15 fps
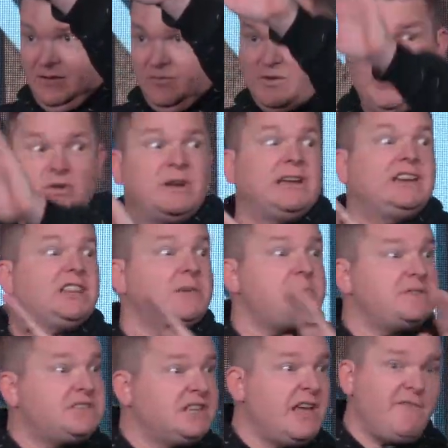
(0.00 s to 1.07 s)
When you get to the
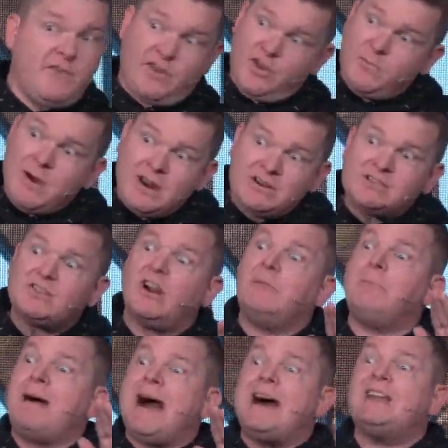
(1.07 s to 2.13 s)
Pacific, you better
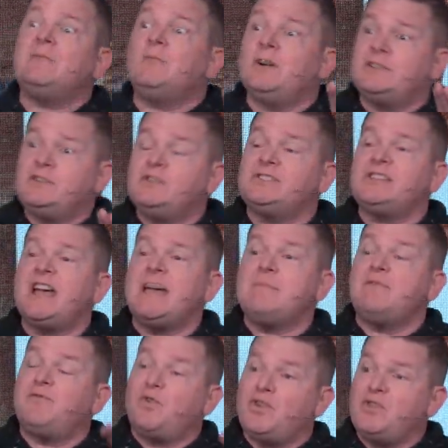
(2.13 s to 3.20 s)
start minding what you say
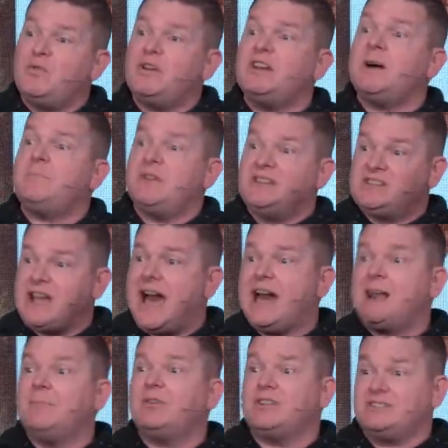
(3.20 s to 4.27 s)
before you end up in
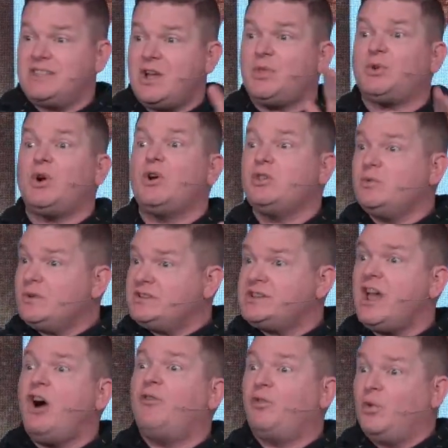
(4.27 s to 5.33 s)
China, because they'll throw you in
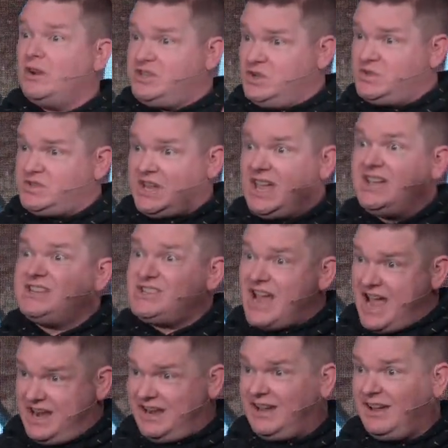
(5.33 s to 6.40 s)
jail for what you say in
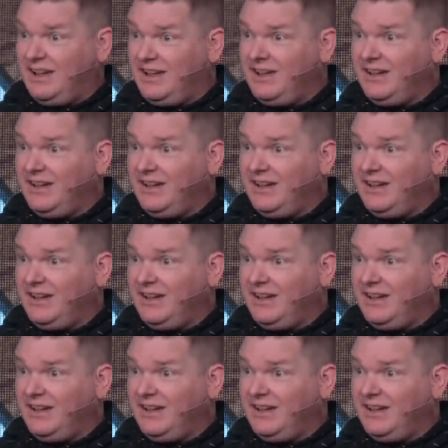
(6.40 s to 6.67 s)
China.